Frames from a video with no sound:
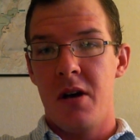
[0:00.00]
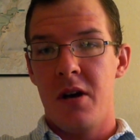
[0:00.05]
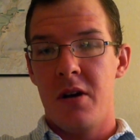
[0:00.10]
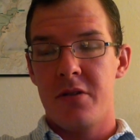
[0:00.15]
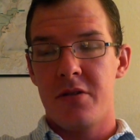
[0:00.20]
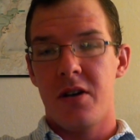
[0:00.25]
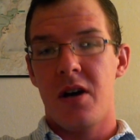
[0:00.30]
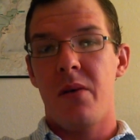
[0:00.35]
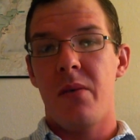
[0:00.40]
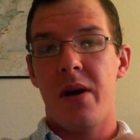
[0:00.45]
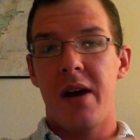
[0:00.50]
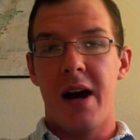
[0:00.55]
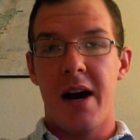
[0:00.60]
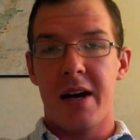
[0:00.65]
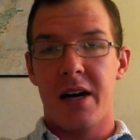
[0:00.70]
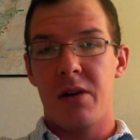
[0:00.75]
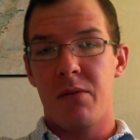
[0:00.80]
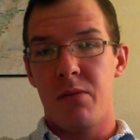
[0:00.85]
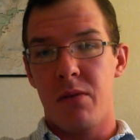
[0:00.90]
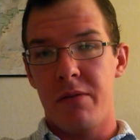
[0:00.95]
so that way I
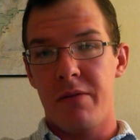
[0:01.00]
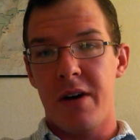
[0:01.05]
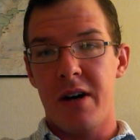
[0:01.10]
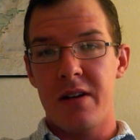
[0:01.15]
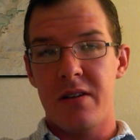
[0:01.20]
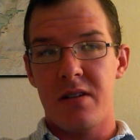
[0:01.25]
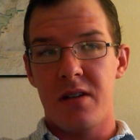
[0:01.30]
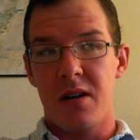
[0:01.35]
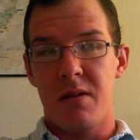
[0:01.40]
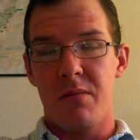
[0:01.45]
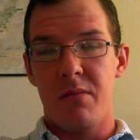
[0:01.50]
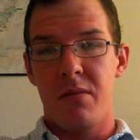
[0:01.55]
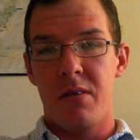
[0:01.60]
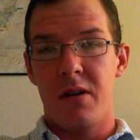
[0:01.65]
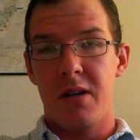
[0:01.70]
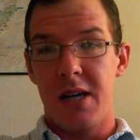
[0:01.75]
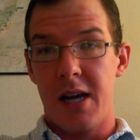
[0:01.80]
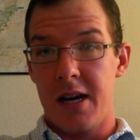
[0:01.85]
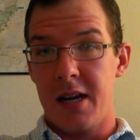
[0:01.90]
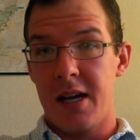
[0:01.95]
can revise them
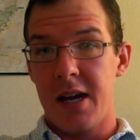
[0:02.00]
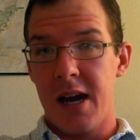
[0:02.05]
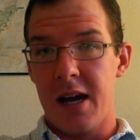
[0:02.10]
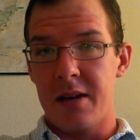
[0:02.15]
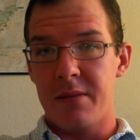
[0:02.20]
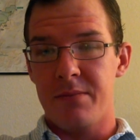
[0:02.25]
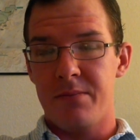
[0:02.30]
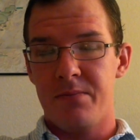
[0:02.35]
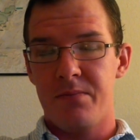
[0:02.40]
yet again.